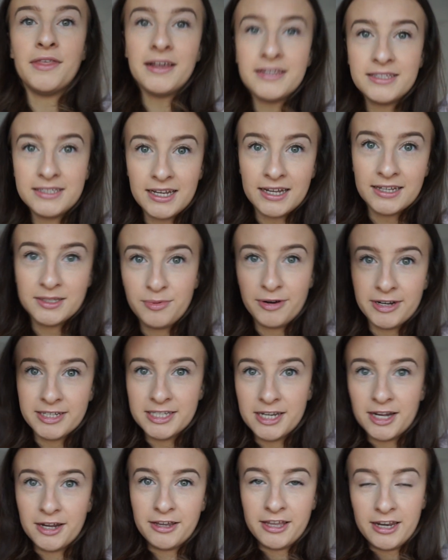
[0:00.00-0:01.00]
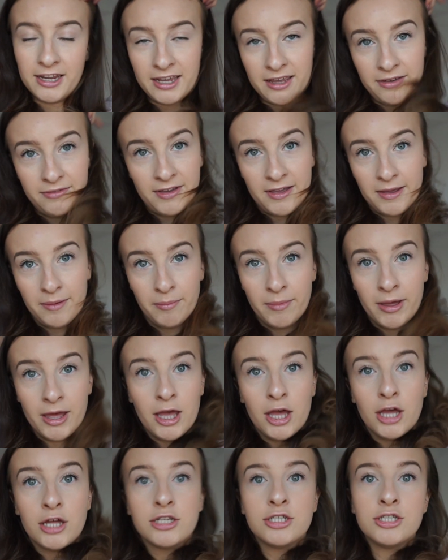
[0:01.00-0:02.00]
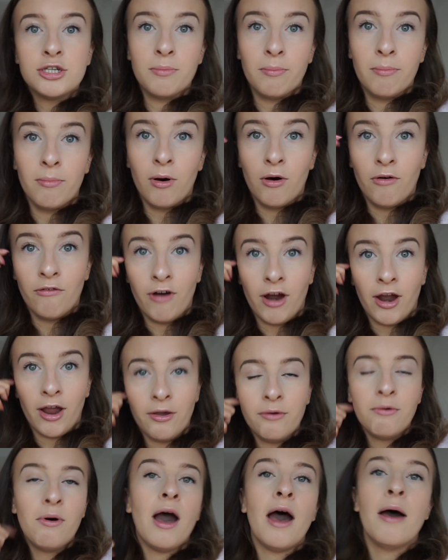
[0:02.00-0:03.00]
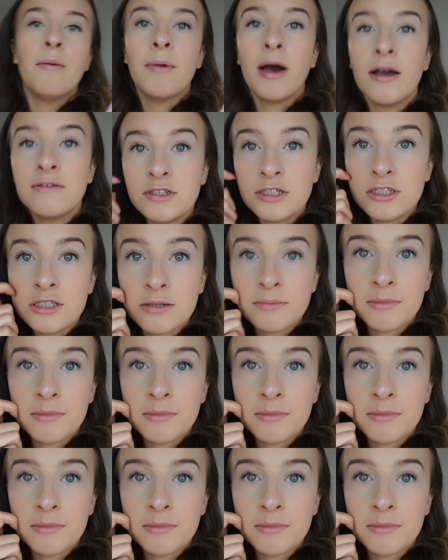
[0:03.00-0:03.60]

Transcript: that's Dad's present I'm going to give him tomorrow. I've just